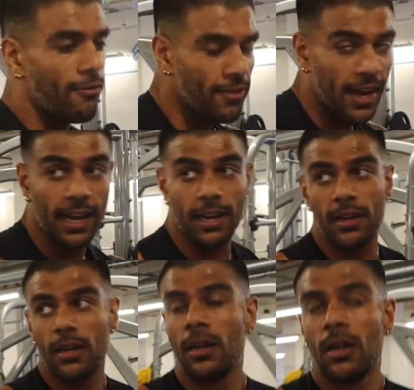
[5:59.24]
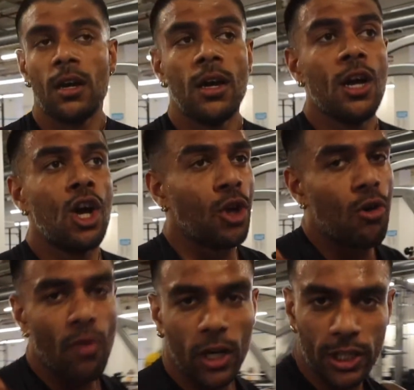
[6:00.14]
failing,
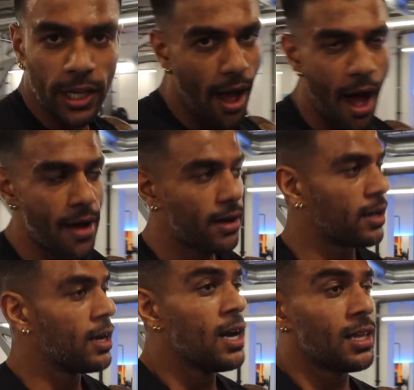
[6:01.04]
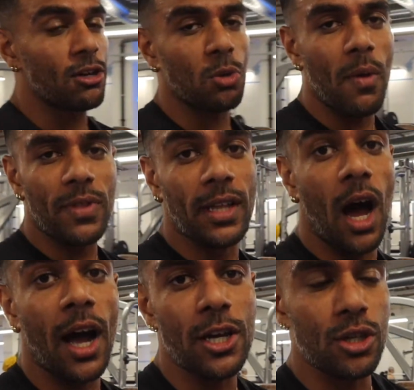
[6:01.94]
don't rush it. That was the one thing that
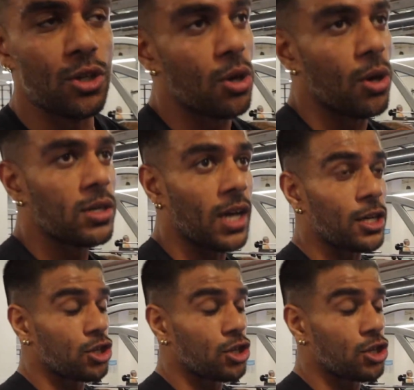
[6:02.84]
I used to do. It's like you